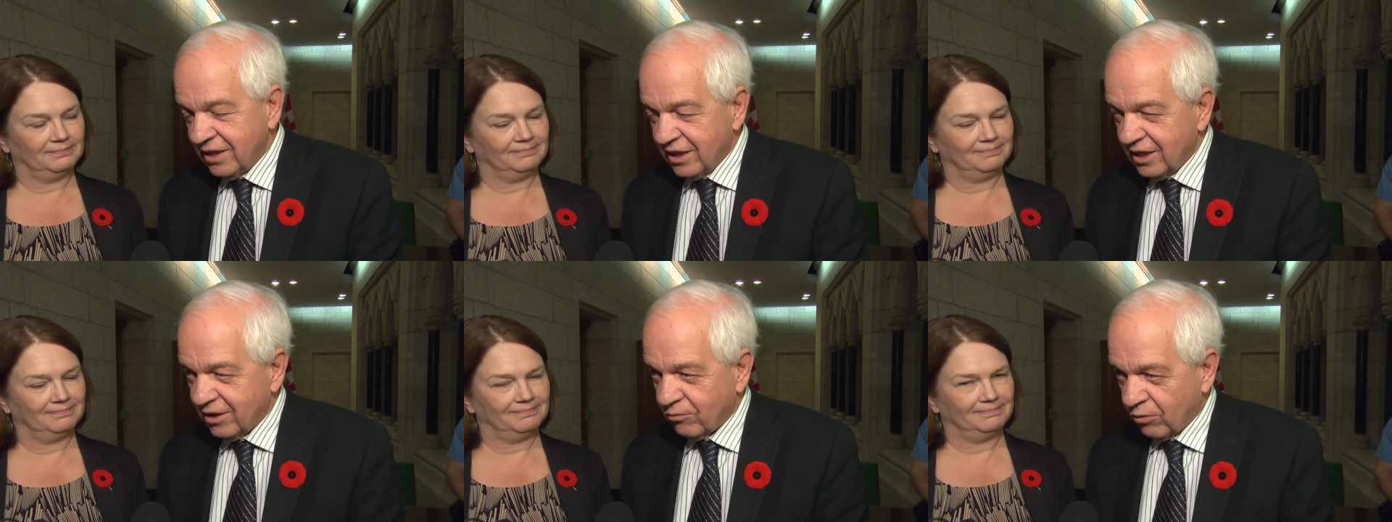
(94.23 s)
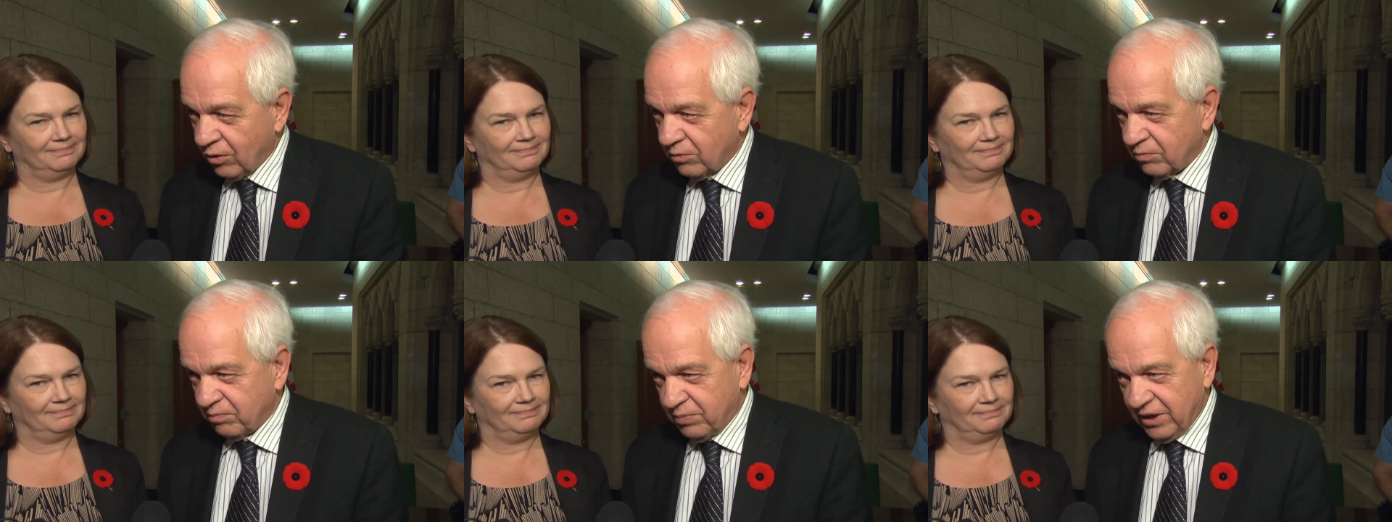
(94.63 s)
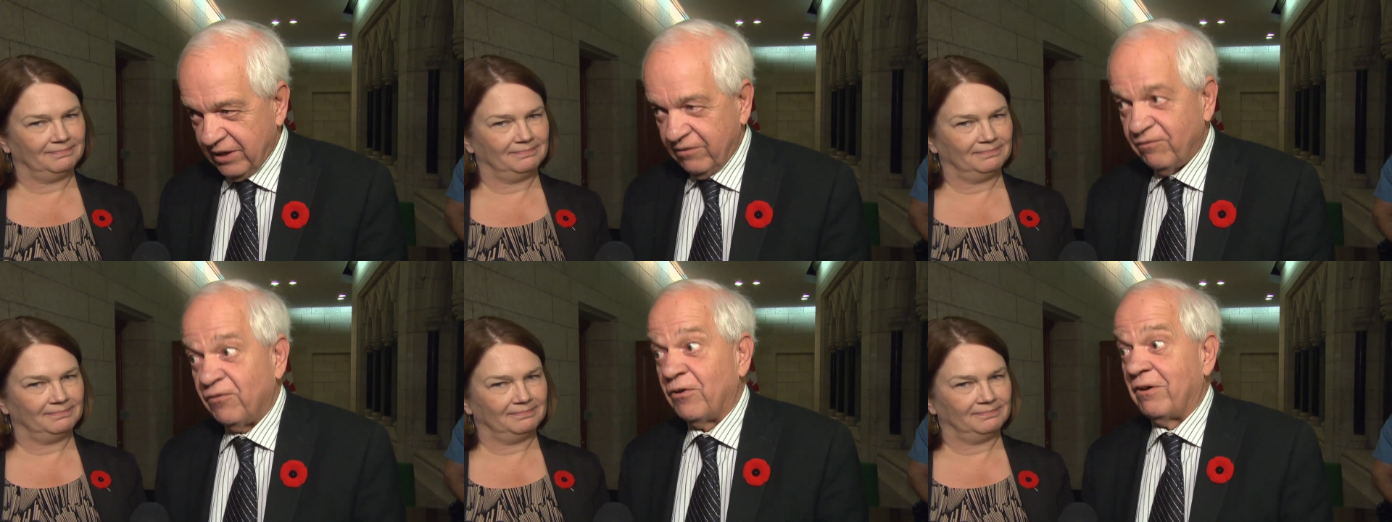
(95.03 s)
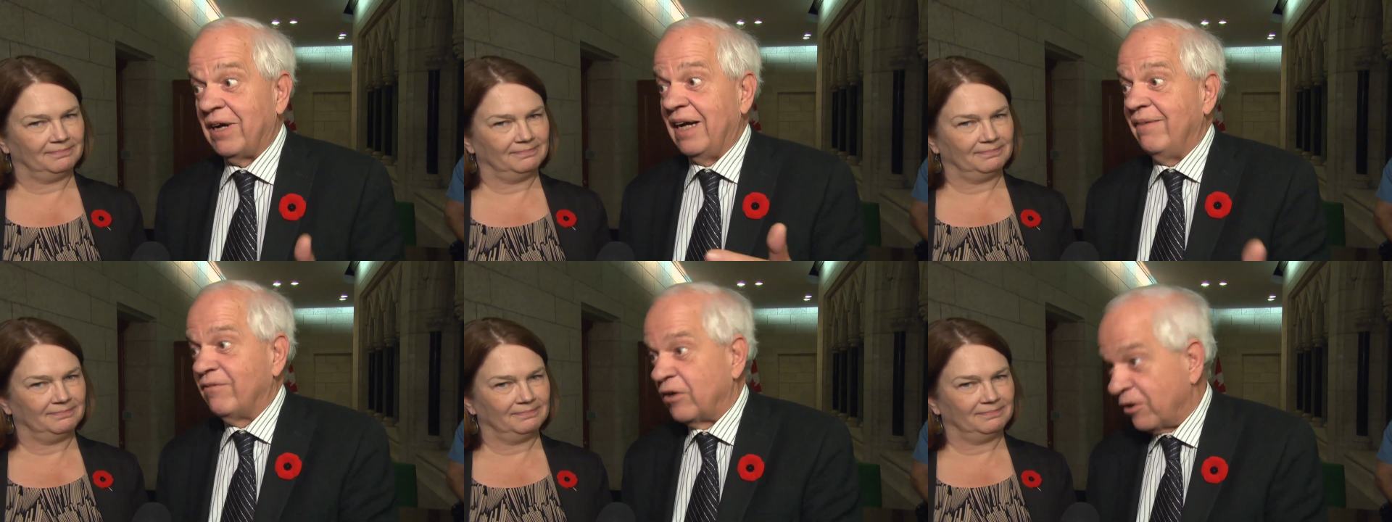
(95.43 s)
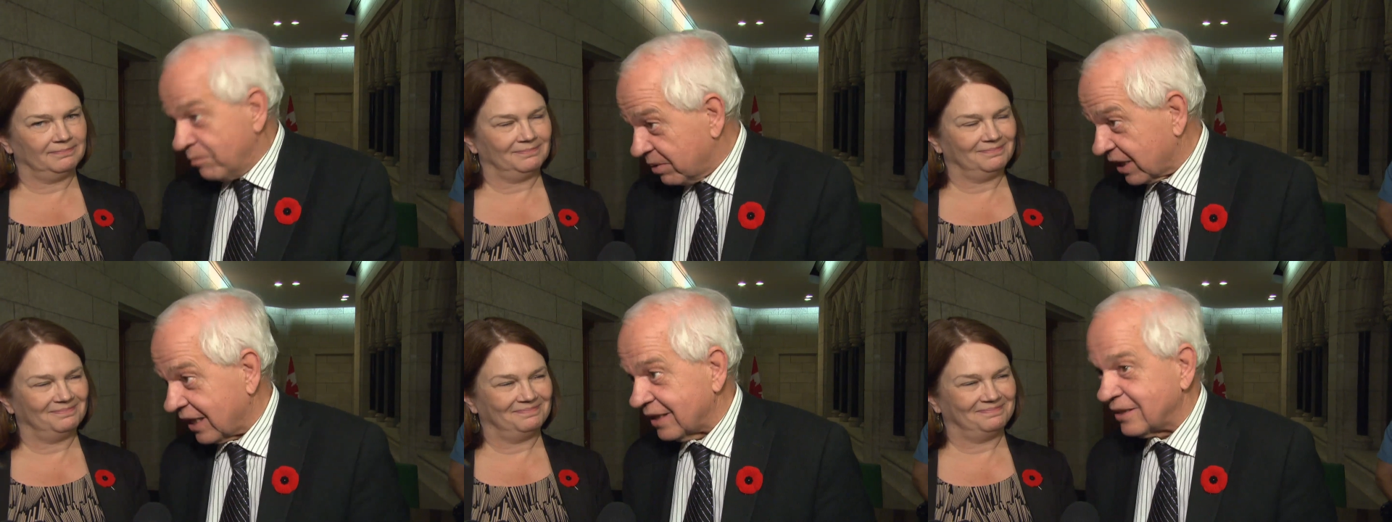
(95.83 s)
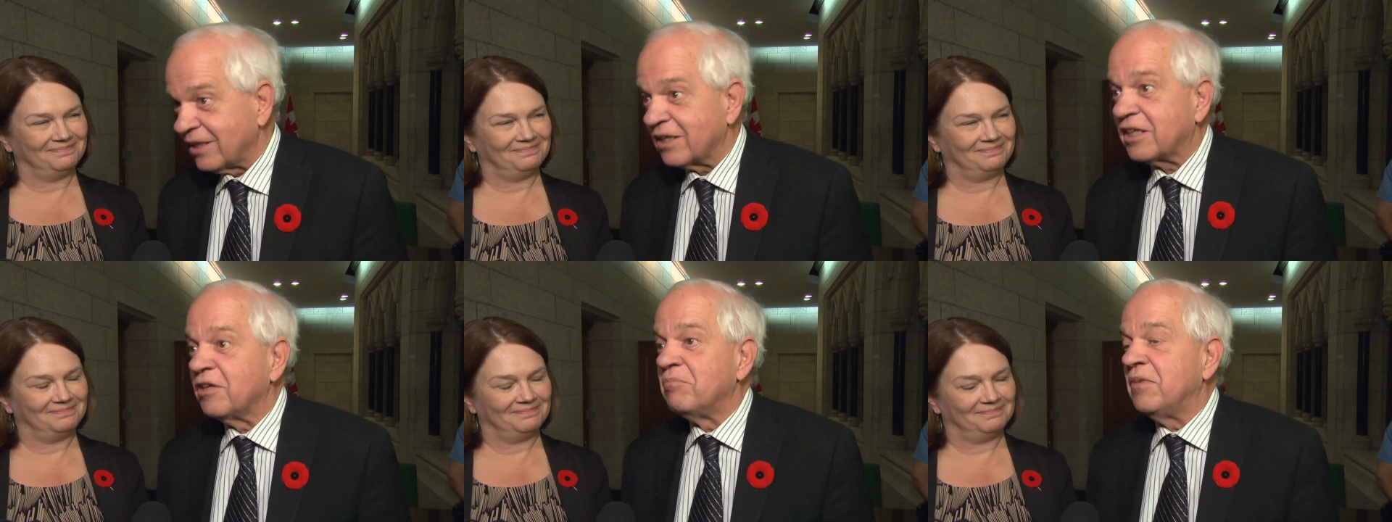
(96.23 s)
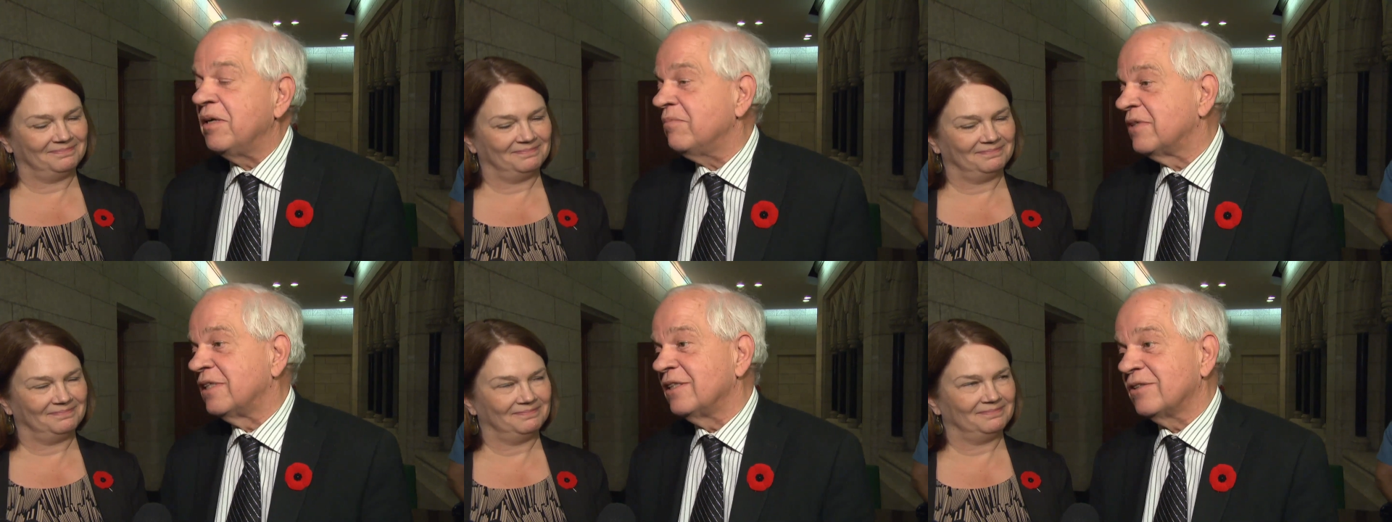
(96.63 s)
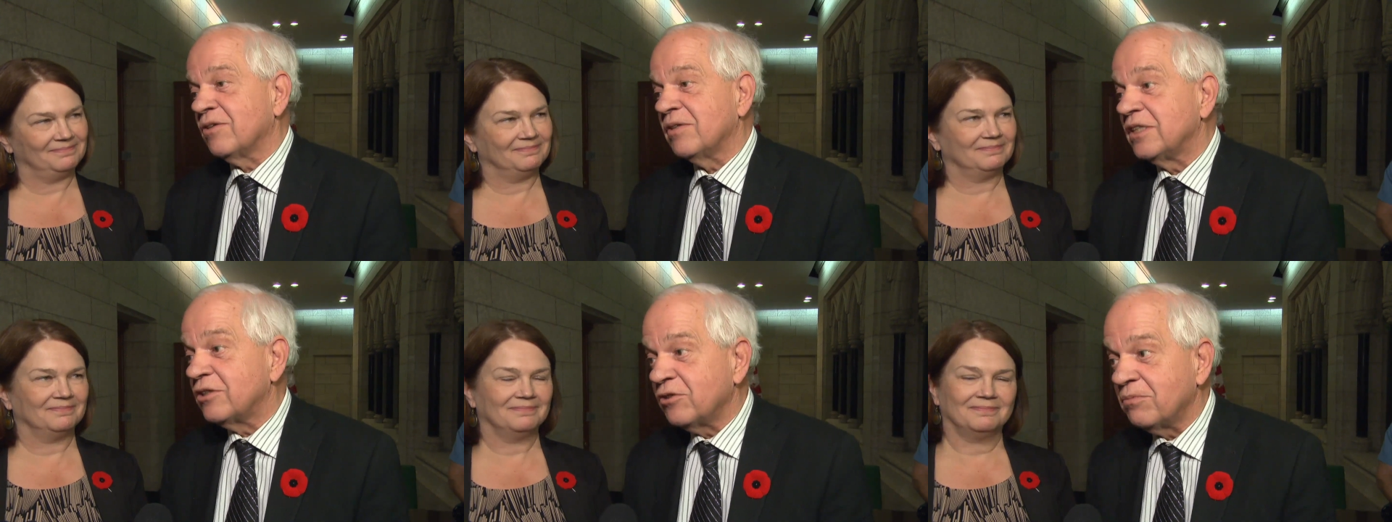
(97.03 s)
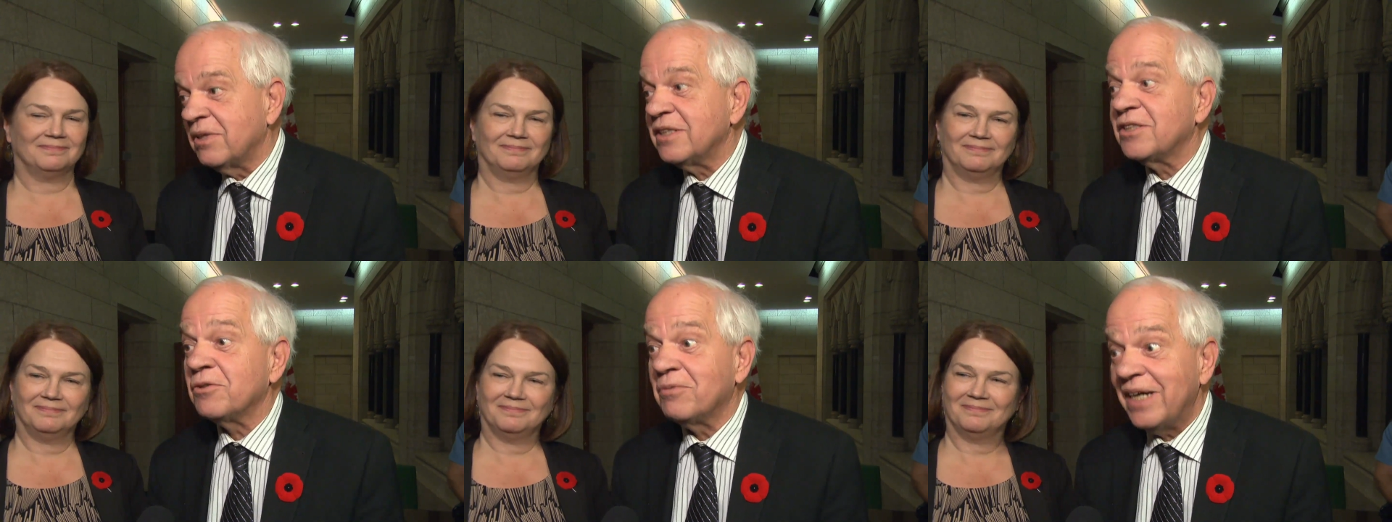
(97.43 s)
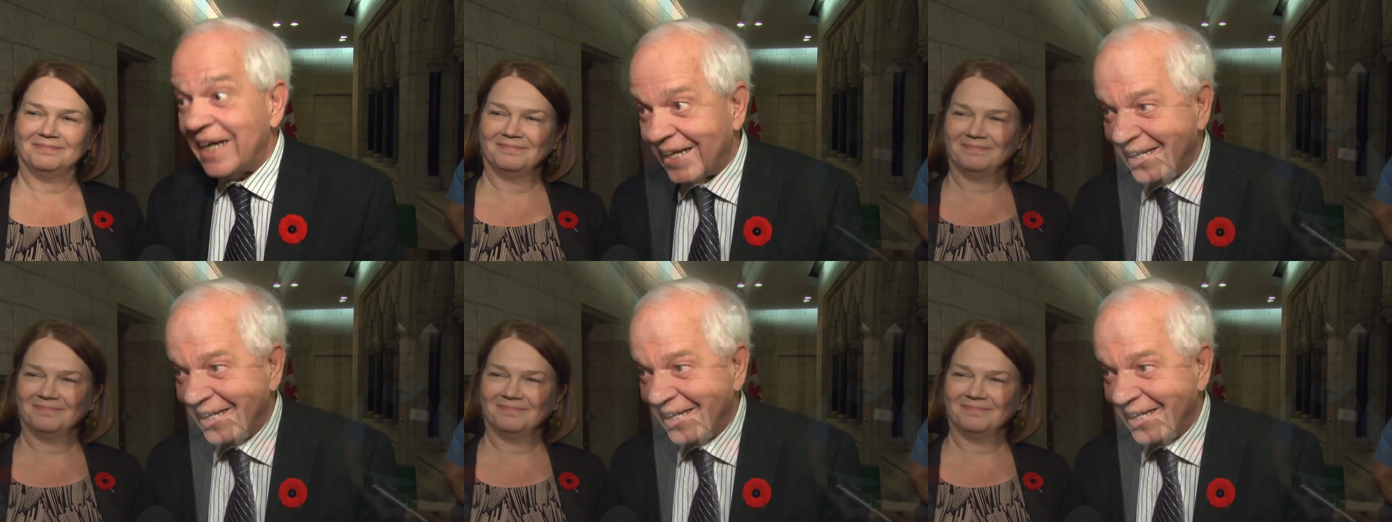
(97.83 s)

Speaker 1: it won't be forever because our commitment is only two months away.